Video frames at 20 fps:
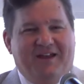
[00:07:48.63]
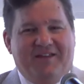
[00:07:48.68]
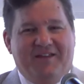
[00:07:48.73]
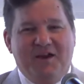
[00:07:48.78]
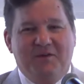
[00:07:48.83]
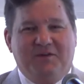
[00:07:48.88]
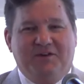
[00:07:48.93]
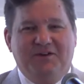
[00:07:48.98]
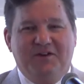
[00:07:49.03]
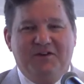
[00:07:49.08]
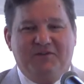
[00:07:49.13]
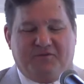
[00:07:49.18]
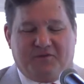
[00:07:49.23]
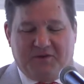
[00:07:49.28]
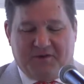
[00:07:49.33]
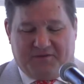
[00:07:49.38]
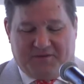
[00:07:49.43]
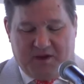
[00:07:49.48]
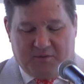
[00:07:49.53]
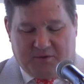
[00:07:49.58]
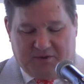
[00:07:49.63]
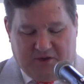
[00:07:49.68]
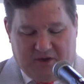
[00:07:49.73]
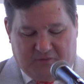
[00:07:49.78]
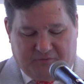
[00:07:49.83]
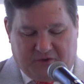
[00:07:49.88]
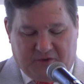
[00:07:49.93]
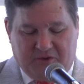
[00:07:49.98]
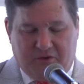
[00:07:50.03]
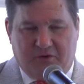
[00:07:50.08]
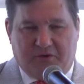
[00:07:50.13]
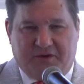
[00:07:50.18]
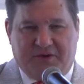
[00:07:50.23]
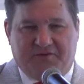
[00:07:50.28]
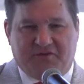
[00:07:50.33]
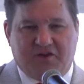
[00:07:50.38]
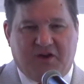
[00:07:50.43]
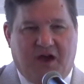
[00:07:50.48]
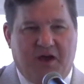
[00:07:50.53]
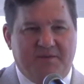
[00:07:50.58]
they will look for
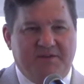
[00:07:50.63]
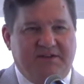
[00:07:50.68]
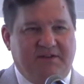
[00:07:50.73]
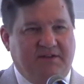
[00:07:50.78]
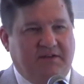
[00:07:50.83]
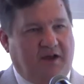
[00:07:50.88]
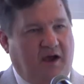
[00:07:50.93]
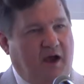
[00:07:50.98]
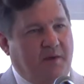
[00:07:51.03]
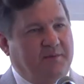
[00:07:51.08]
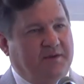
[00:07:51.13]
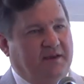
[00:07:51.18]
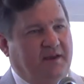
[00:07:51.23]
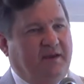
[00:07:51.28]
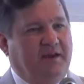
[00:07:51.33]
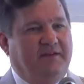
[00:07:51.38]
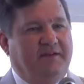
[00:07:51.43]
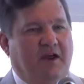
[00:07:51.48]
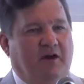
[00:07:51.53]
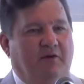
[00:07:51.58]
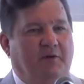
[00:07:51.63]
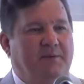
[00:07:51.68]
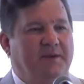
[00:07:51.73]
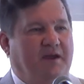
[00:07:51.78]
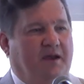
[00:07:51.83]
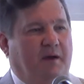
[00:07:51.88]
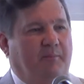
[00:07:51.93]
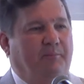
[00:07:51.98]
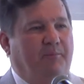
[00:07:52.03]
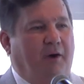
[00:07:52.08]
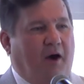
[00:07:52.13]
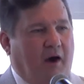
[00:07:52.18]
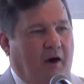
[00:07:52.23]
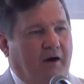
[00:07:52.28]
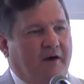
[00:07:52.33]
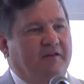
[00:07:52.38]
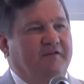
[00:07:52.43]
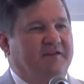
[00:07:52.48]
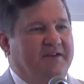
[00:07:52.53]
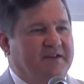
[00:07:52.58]
lucrative jobs in lobbying, and they will become
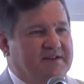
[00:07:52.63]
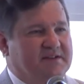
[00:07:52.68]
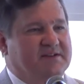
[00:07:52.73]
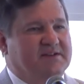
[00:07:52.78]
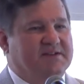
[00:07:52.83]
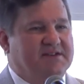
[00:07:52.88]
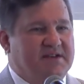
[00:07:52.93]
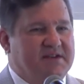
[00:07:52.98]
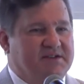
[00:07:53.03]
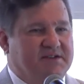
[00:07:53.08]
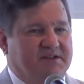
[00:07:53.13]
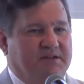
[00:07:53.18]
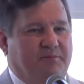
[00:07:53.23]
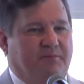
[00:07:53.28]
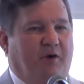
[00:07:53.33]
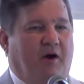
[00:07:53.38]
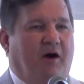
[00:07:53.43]
part of this system,